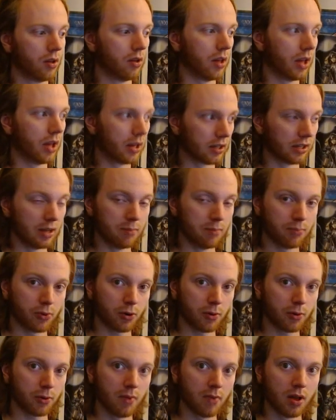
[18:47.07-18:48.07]
and an
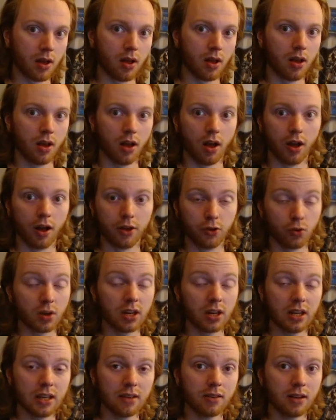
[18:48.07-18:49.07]
Imperm, you can
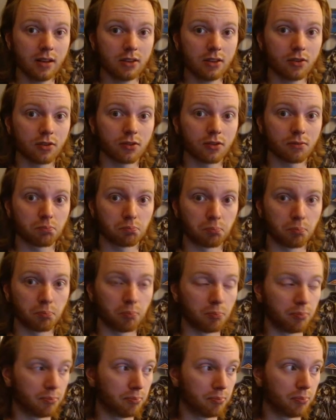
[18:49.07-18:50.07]
easily just
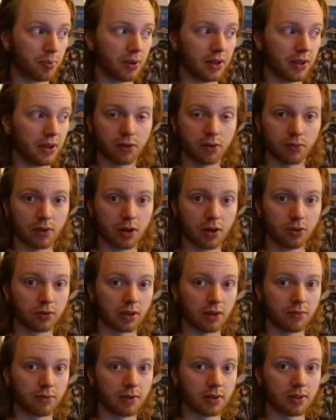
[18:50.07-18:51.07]
play around
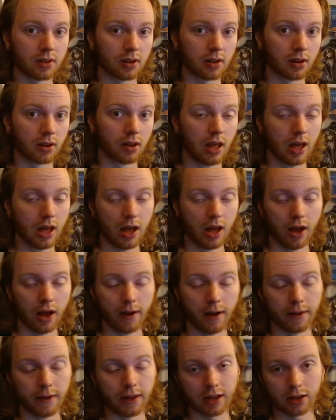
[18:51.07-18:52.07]
everything.
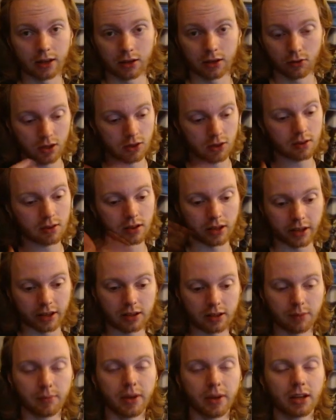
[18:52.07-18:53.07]
Like you can just let
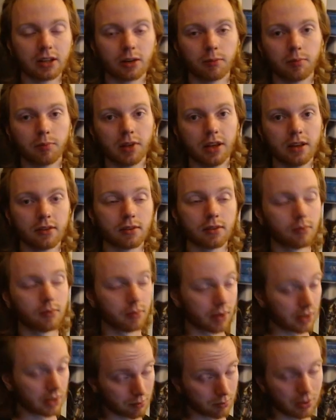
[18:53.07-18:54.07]
them make their plays,
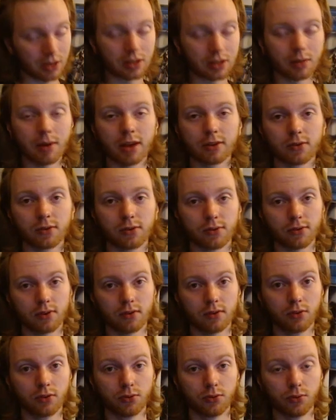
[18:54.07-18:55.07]
let them make them add
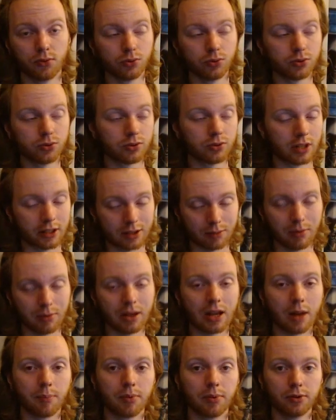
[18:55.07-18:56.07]
Revolt, let them make
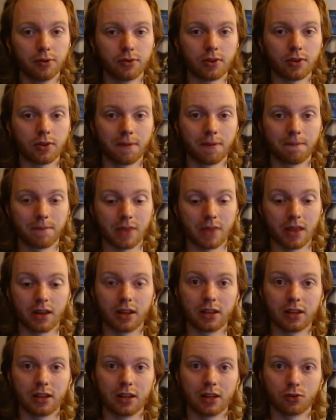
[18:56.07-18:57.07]
Appaloosa, and then
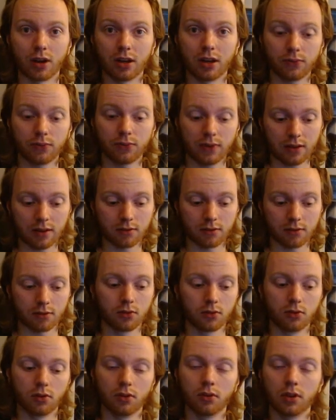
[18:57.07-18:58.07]
in your end phase,
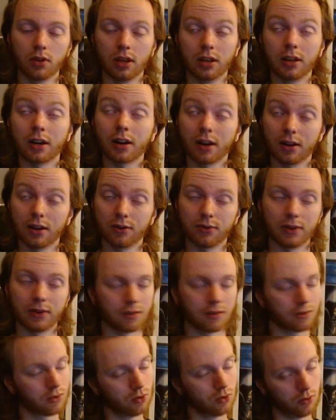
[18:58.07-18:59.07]
you
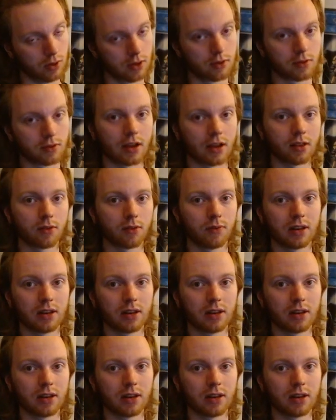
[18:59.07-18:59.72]
can just activate